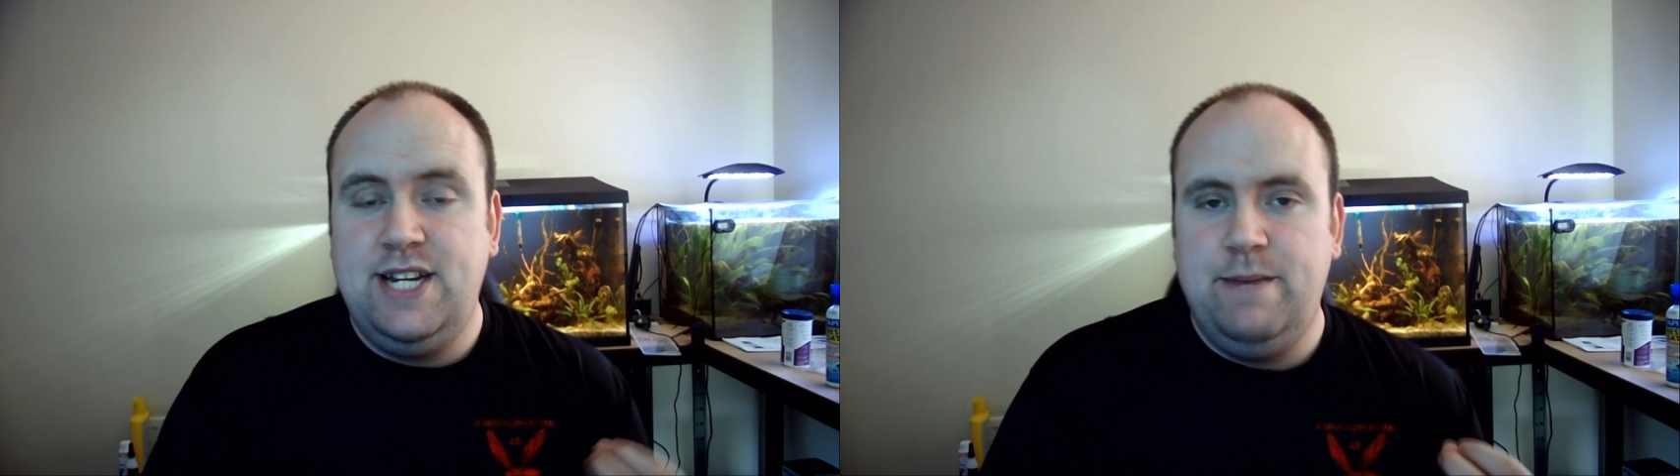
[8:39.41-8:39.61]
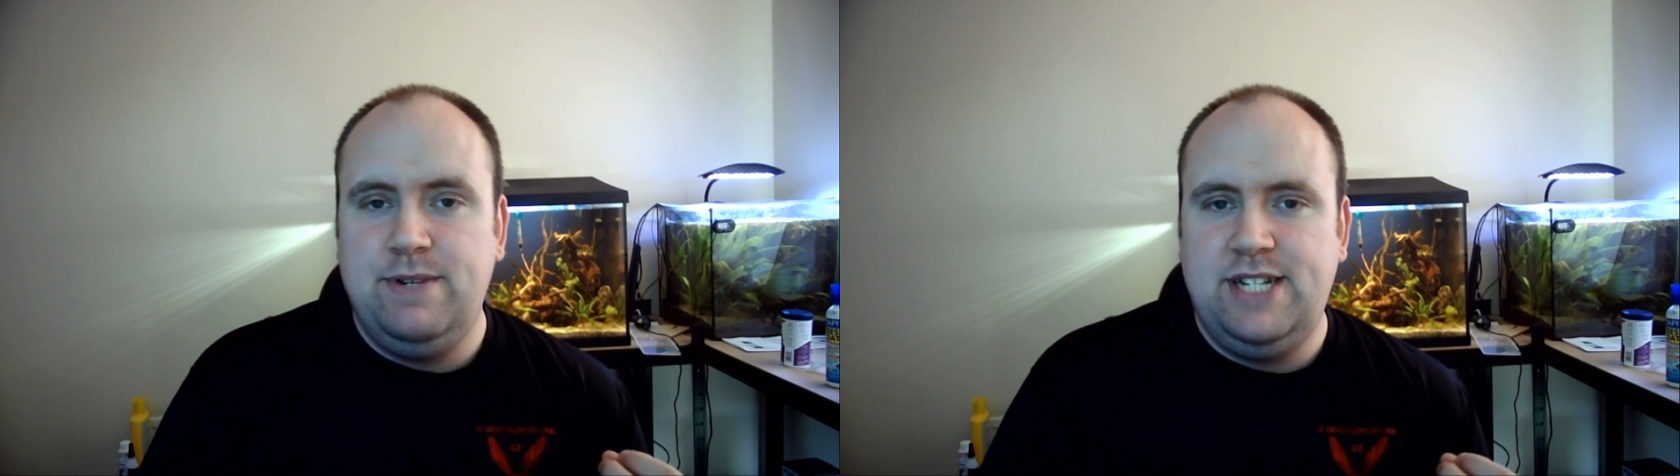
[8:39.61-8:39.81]

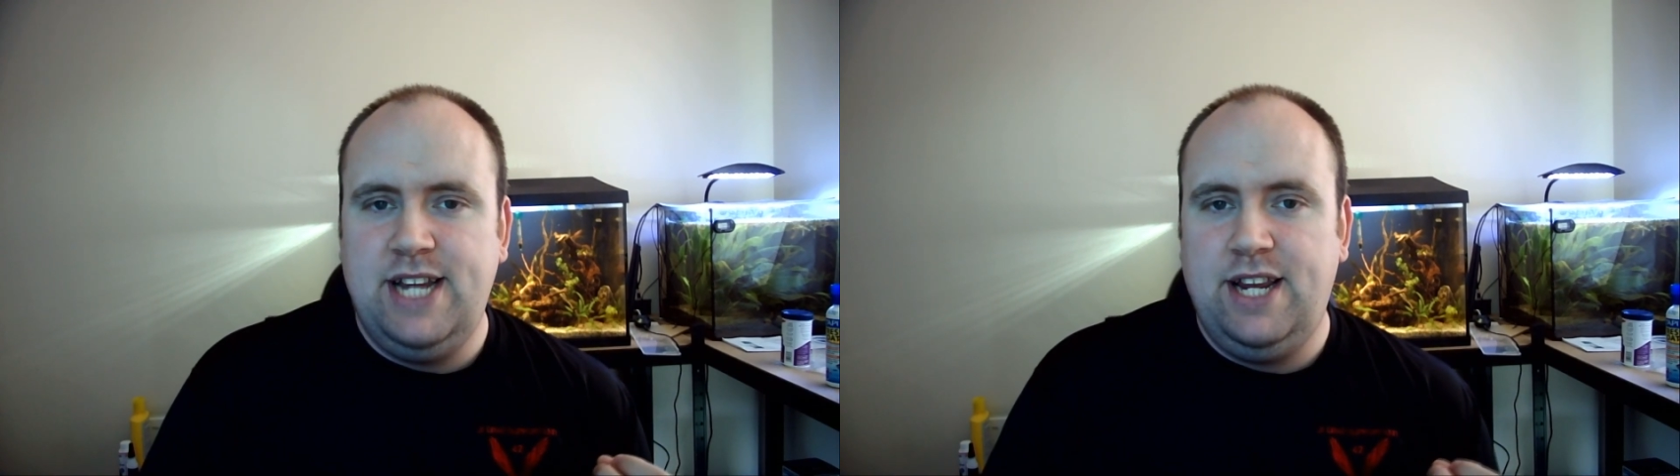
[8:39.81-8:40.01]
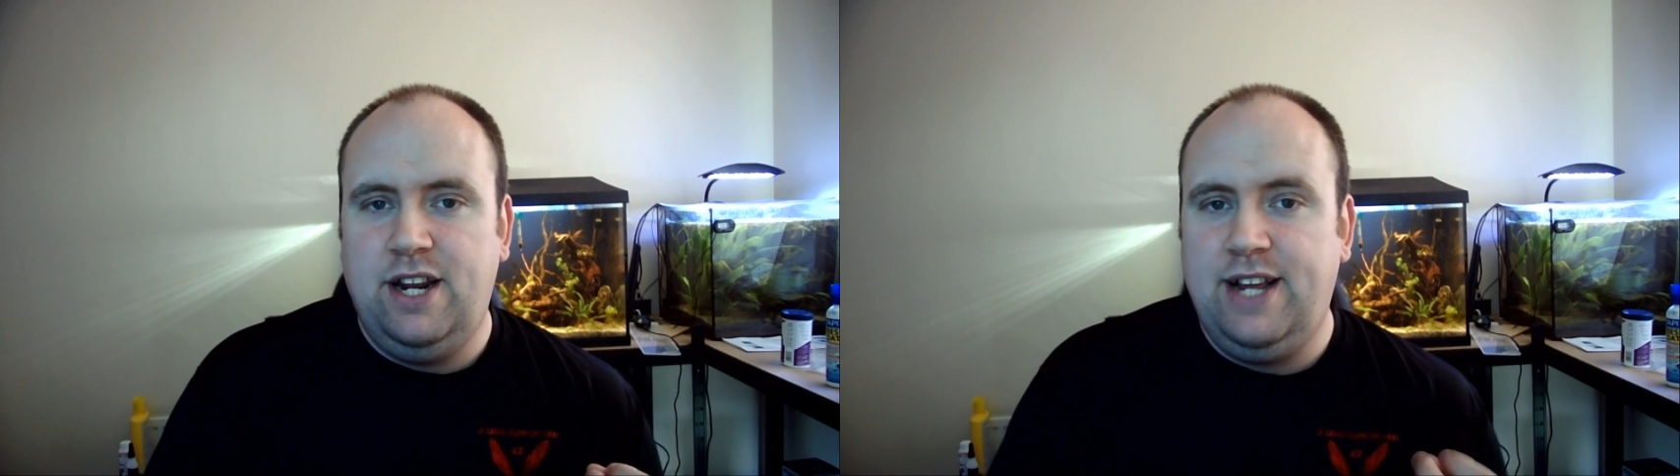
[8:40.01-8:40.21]
in
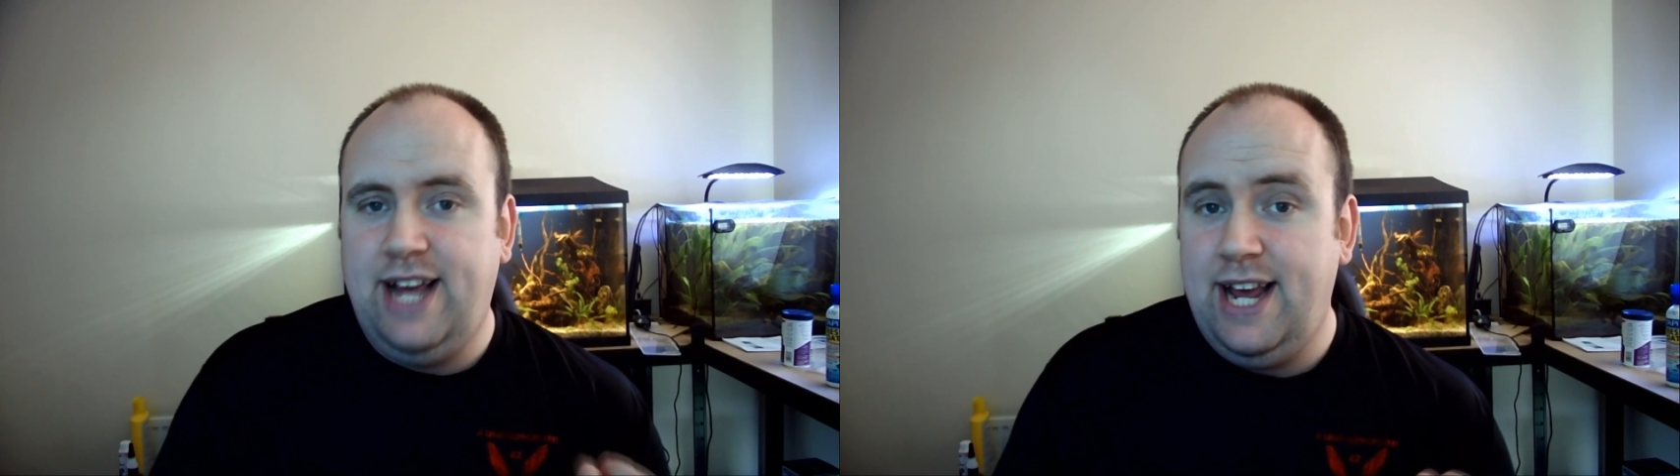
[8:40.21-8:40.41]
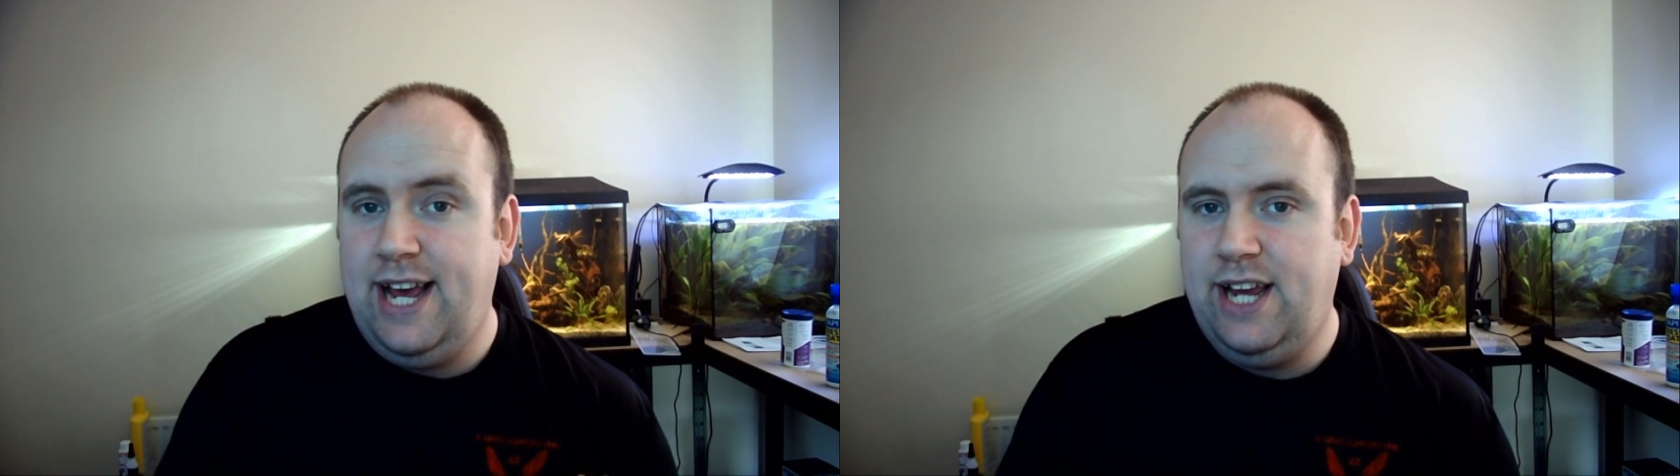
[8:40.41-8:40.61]
particular
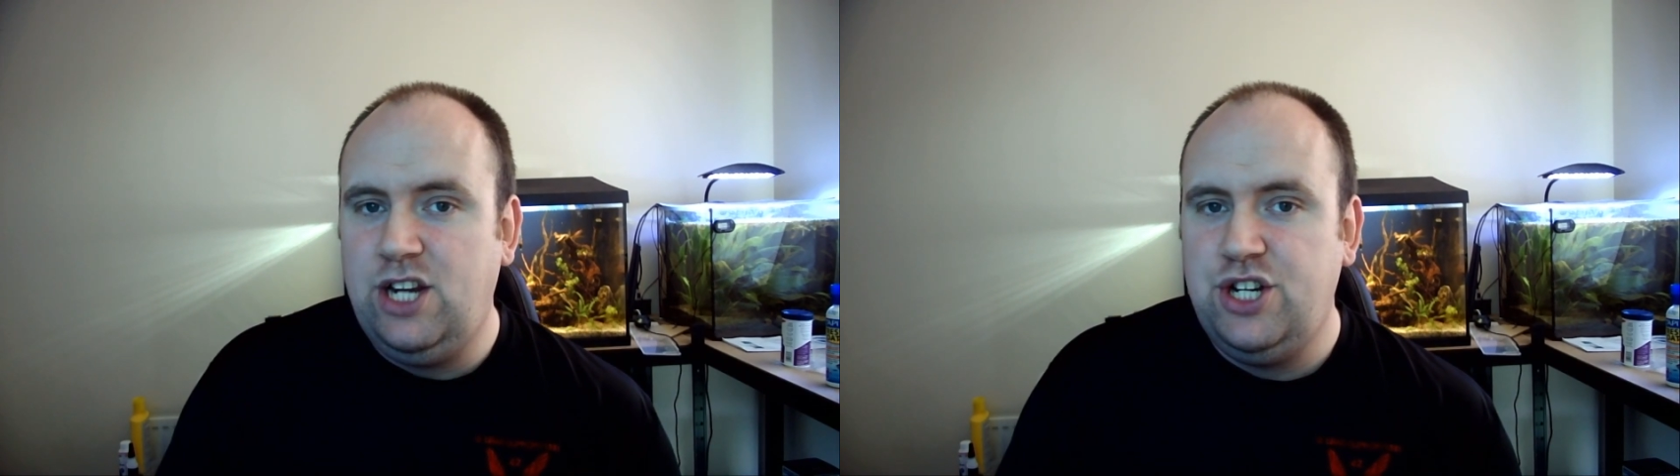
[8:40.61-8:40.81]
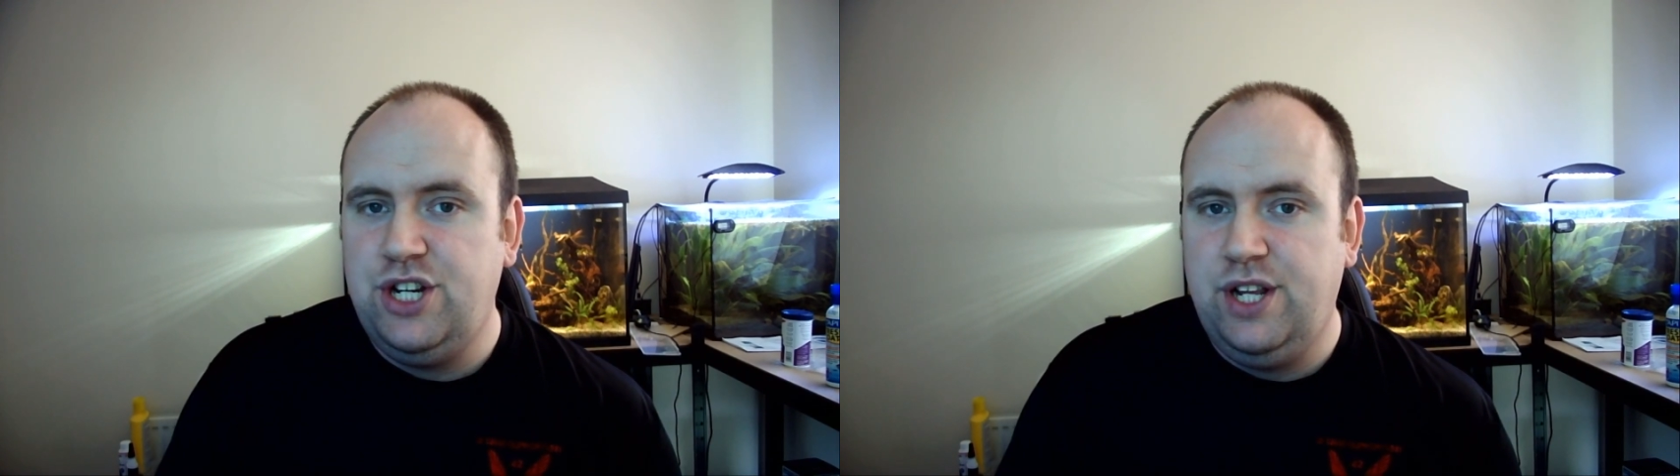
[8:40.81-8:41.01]

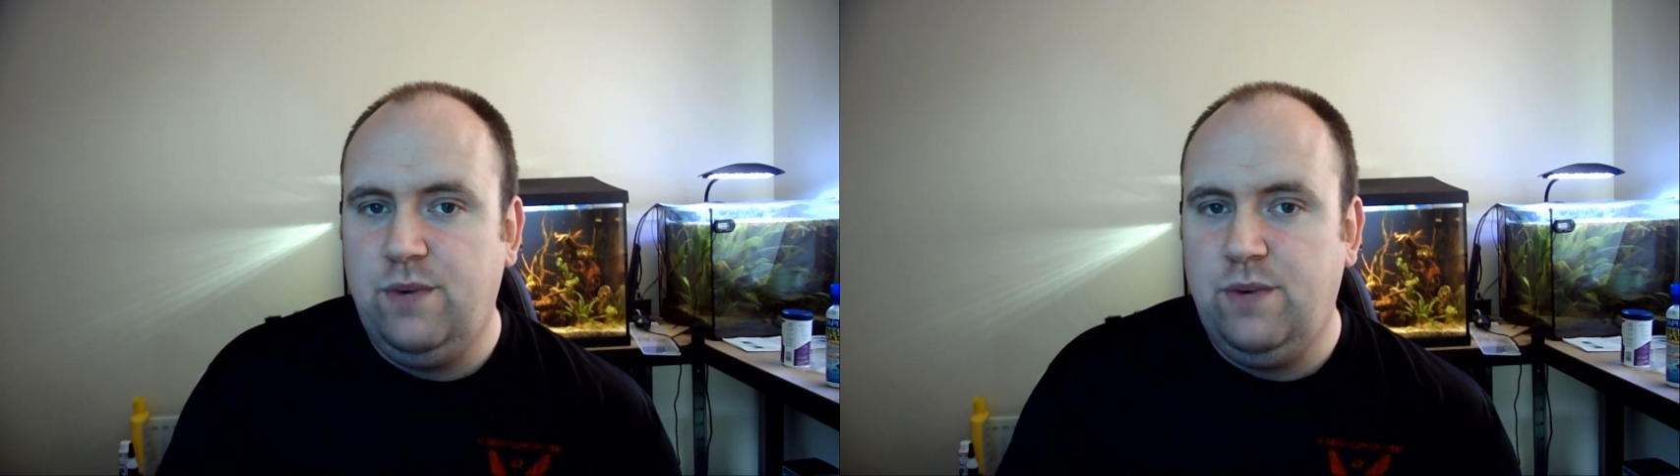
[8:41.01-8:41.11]
KH,